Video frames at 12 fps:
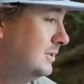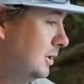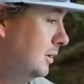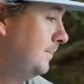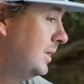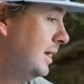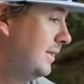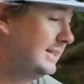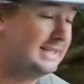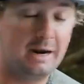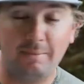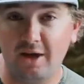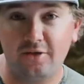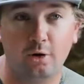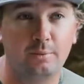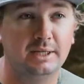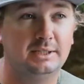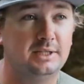So that's kind of my
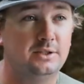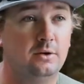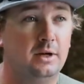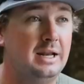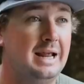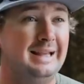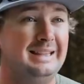thought process on it.